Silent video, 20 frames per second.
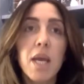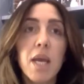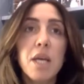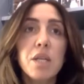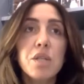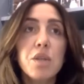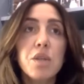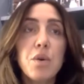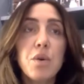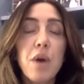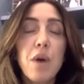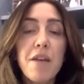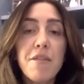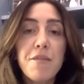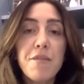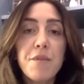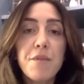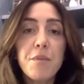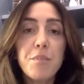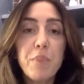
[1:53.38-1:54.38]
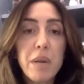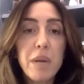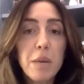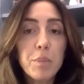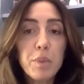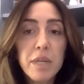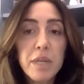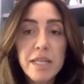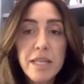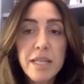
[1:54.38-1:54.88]
So I've been a
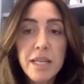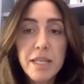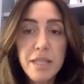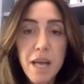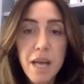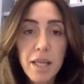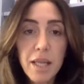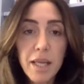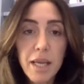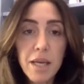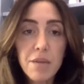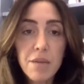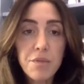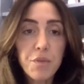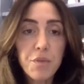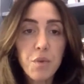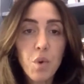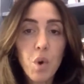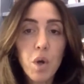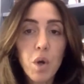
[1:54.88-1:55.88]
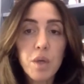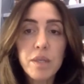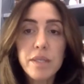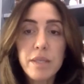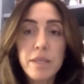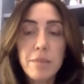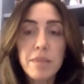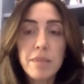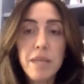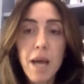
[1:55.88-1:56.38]
precinct delegate for
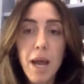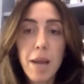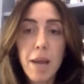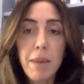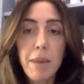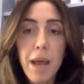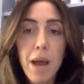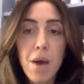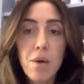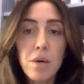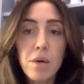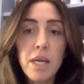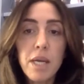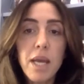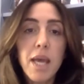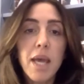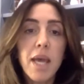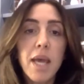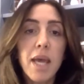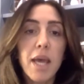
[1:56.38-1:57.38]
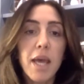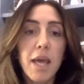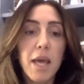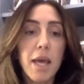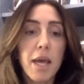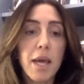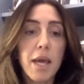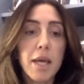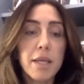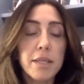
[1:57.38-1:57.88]
some time now,
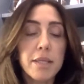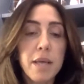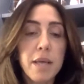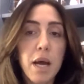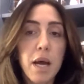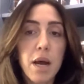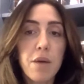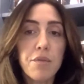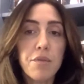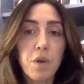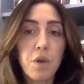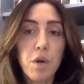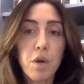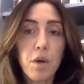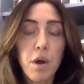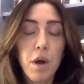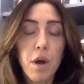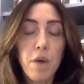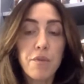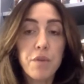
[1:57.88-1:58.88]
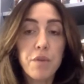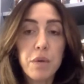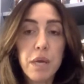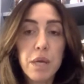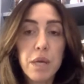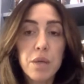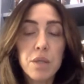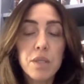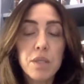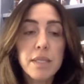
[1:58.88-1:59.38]
and uh, for a few
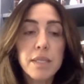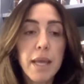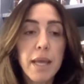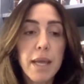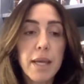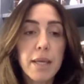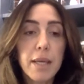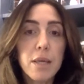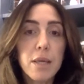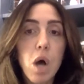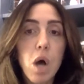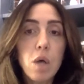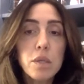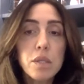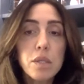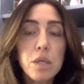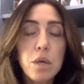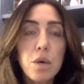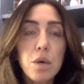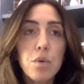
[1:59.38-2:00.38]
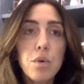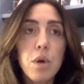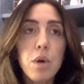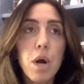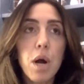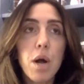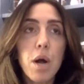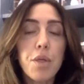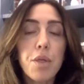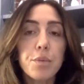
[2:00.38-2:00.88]
years, and also
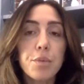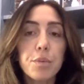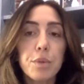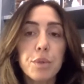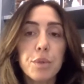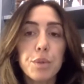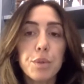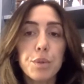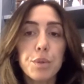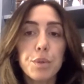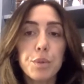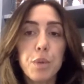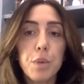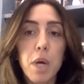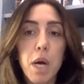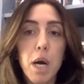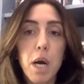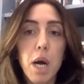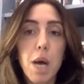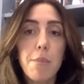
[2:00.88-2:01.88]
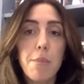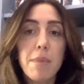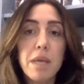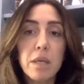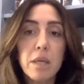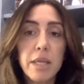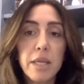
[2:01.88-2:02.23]
uh, through uh, a Middle